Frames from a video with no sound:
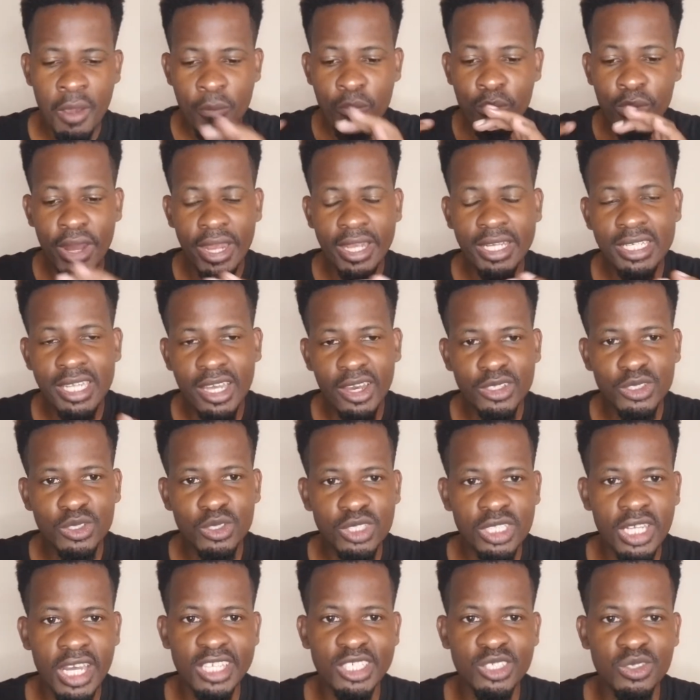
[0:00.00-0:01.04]
Break down your
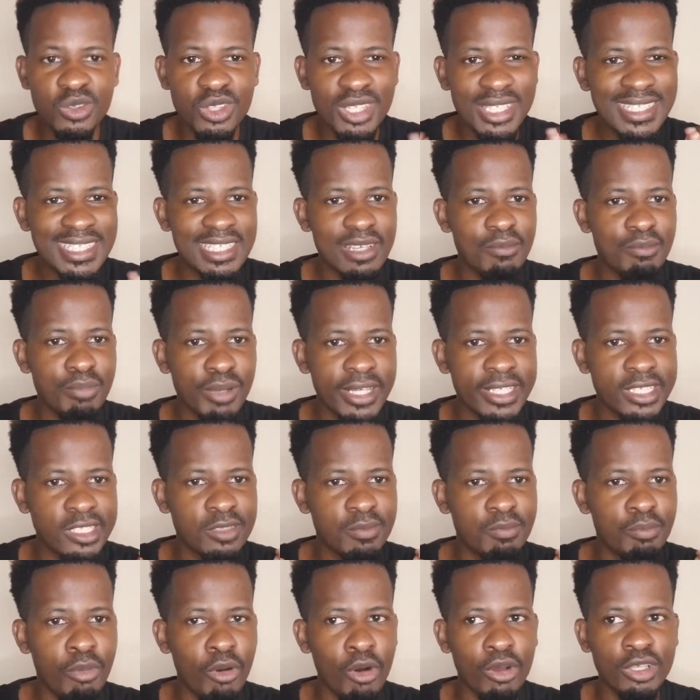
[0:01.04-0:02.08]
task to the simplest
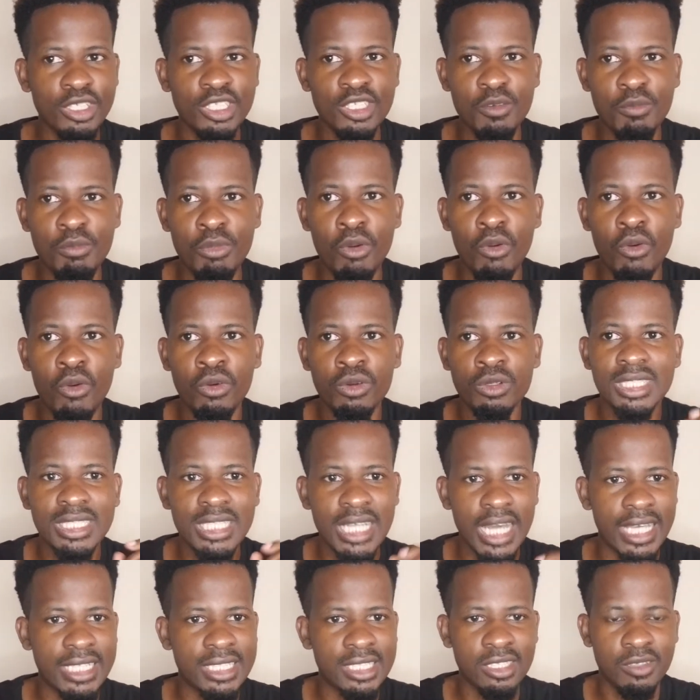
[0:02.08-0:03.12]
possible
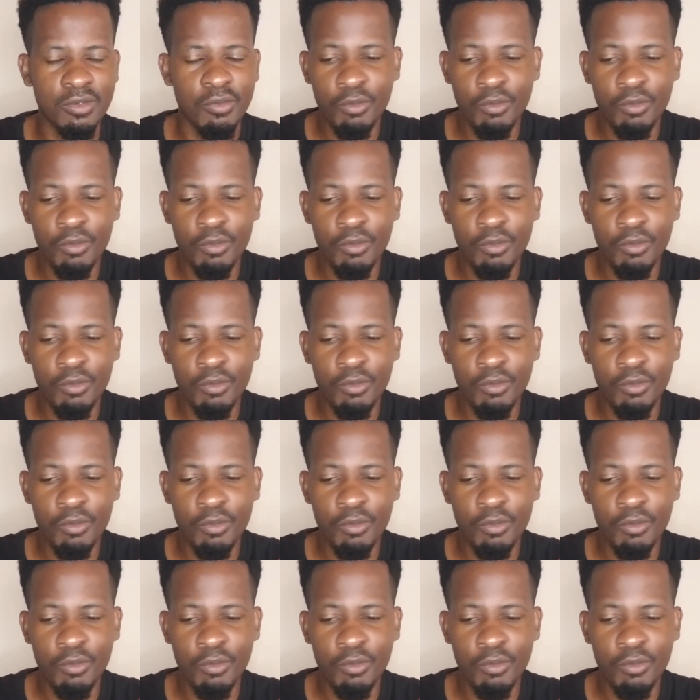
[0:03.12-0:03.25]
task.